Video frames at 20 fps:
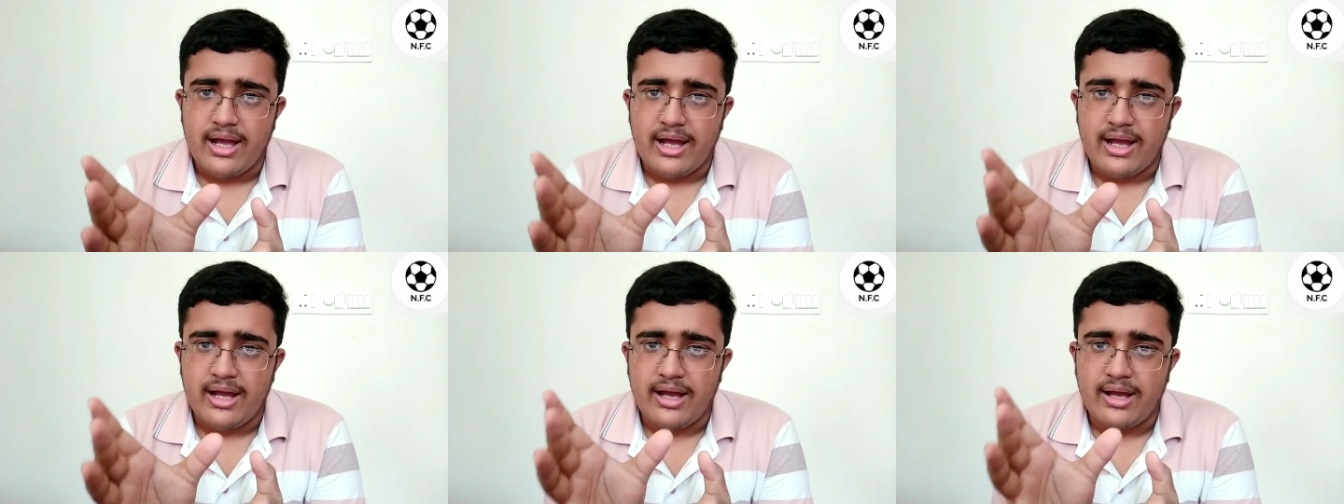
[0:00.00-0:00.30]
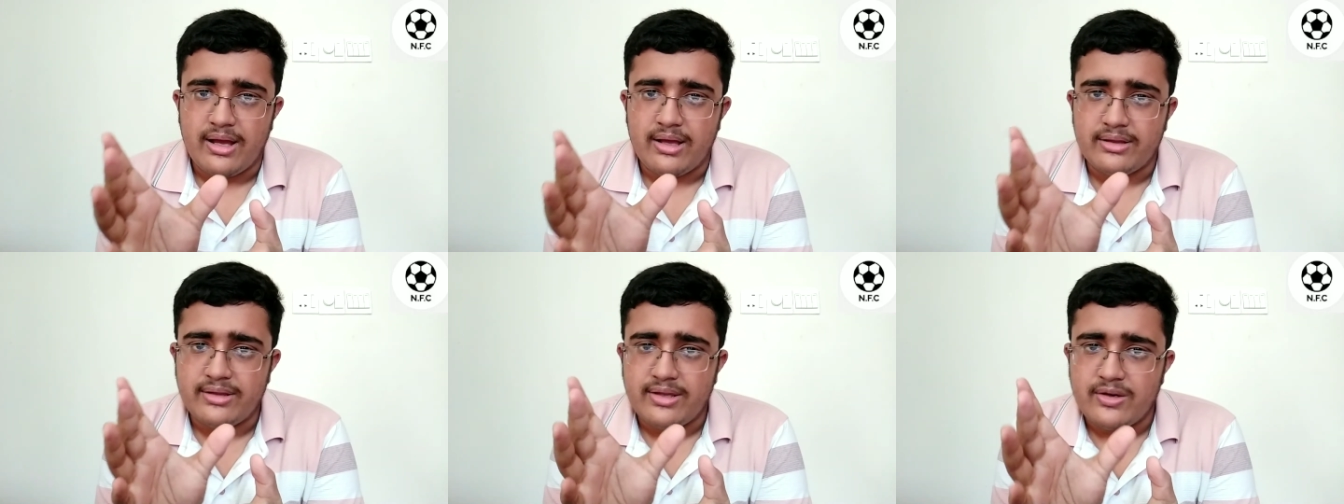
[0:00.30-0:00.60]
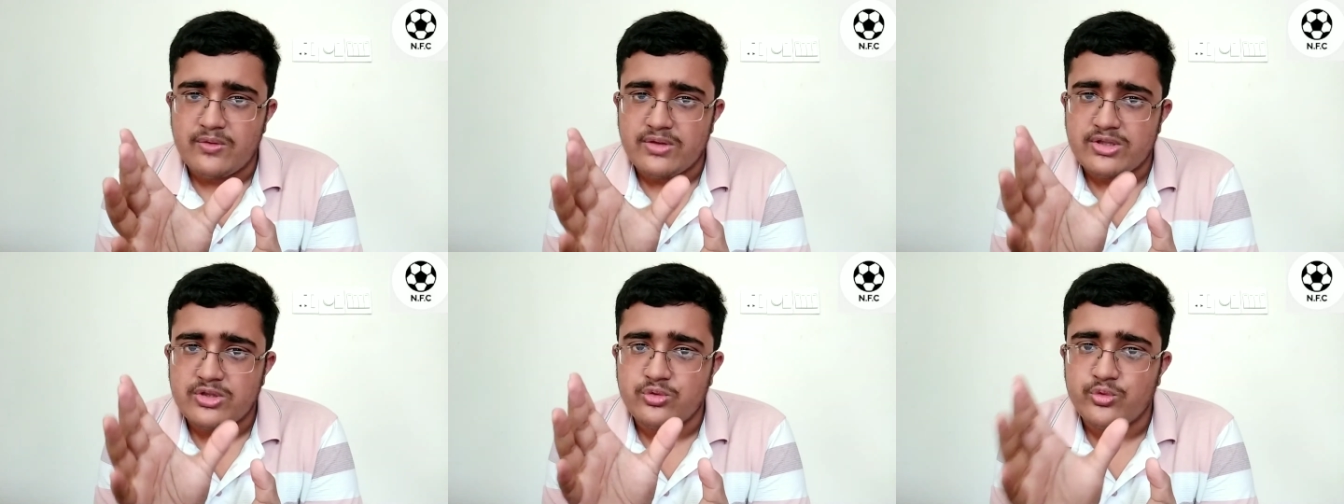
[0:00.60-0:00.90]
uh,
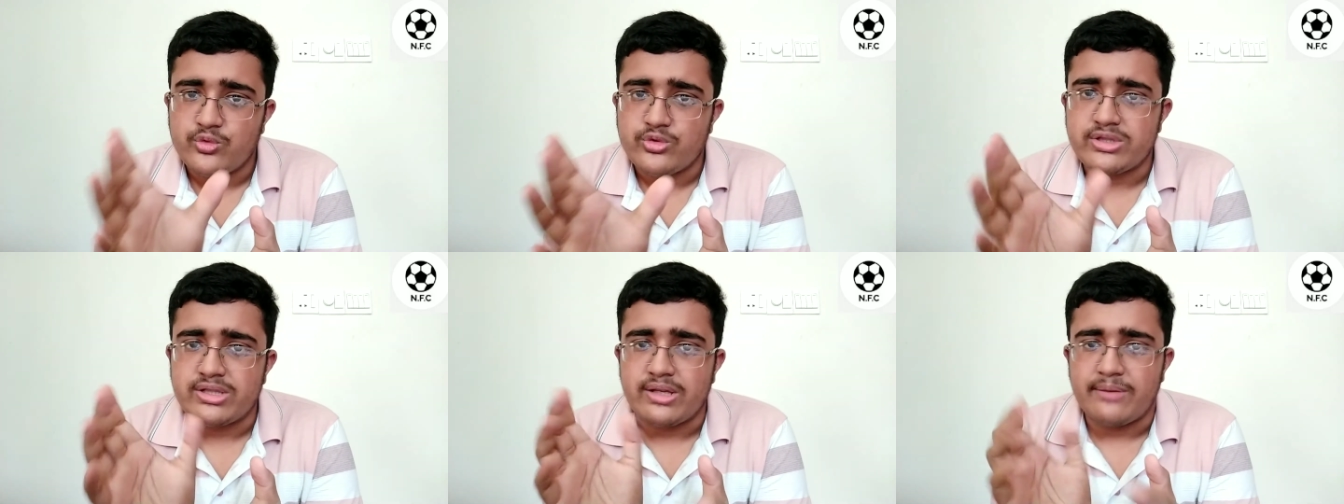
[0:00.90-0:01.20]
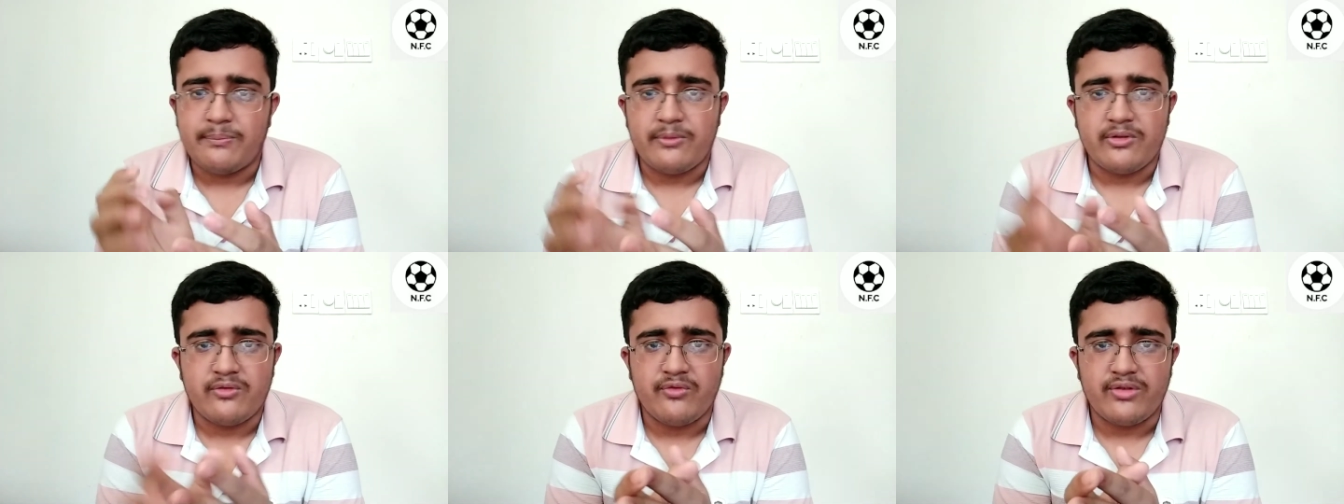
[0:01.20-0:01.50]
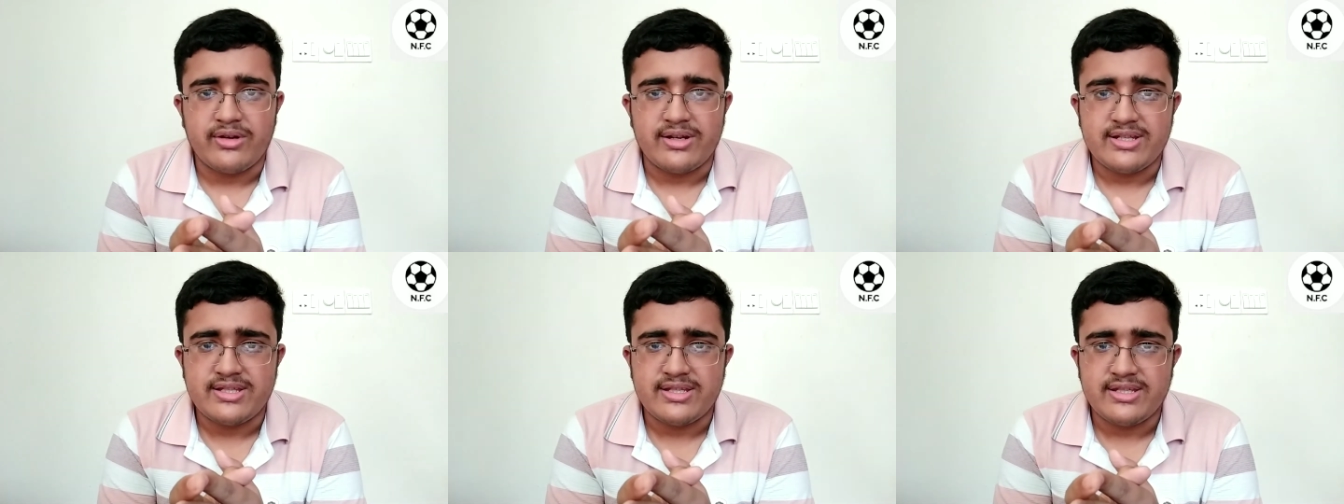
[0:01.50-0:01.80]
there was no support
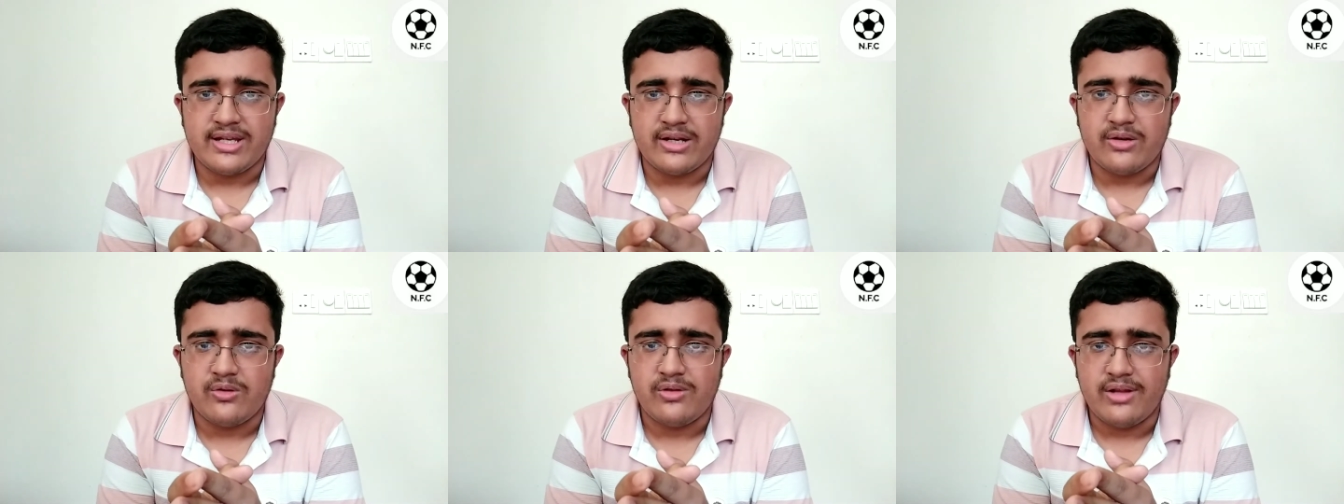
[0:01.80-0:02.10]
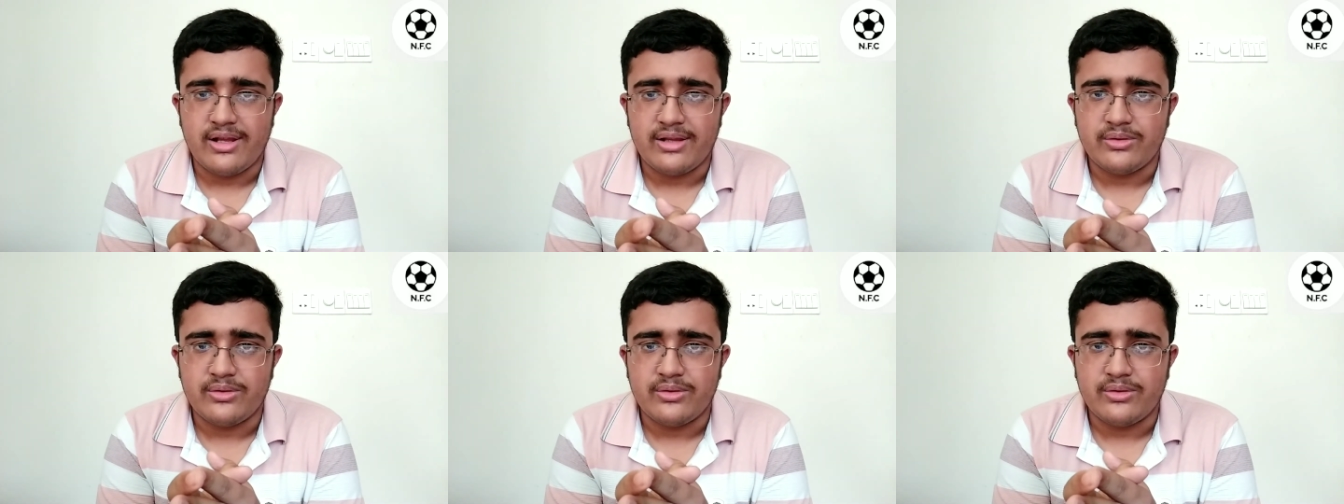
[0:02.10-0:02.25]
for Cristiano